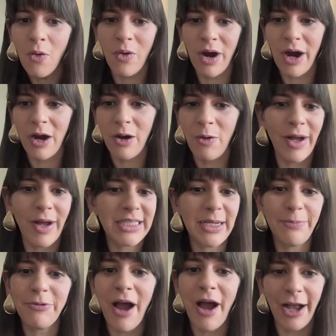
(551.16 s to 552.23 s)
or what's a
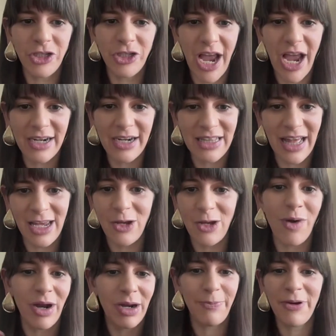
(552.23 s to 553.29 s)
project that you
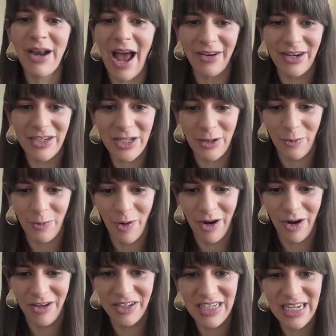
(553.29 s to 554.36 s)
want to put out into the
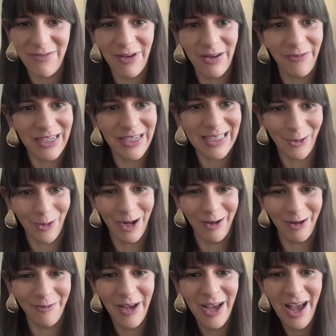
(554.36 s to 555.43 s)
world, even if it's sort
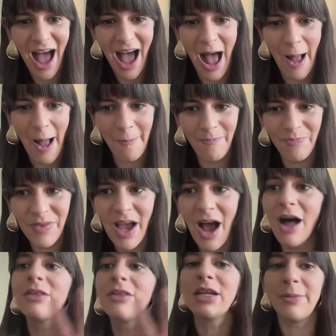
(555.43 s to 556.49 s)
of a
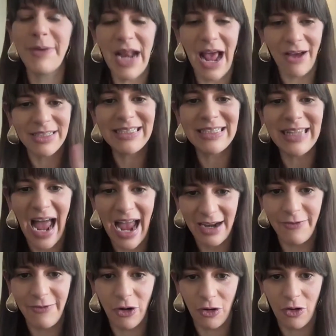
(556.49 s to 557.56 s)
little bit outside
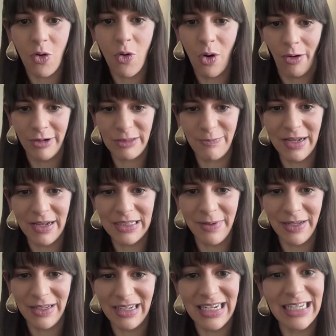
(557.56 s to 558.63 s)
of your core
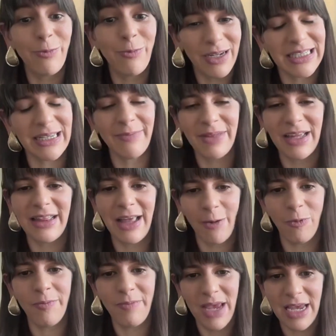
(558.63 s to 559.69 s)
responsibilities. What's something that
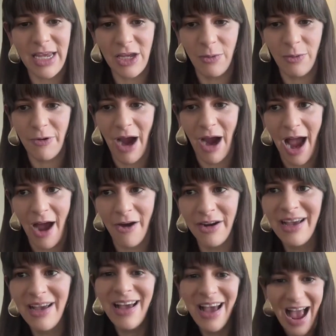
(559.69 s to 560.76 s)
will make you
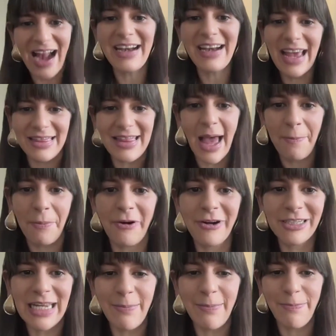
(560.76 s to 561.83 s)
proud, and get that
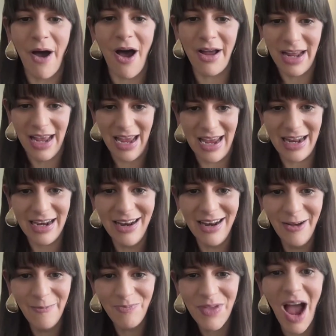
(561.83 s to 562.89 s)
person bought
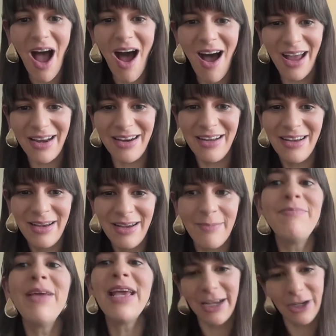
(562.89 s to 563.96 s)
in on
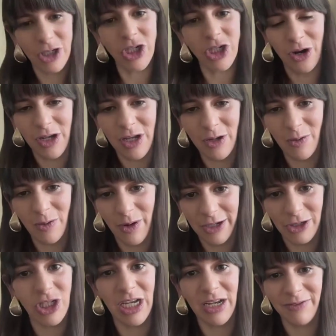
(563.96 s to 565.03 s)
making sure you
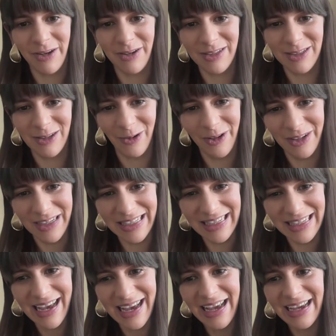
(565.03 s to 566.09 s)
achieve those goals.
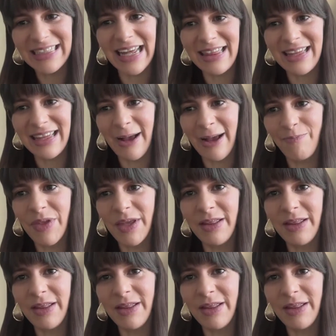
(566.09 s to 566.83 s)
Because I think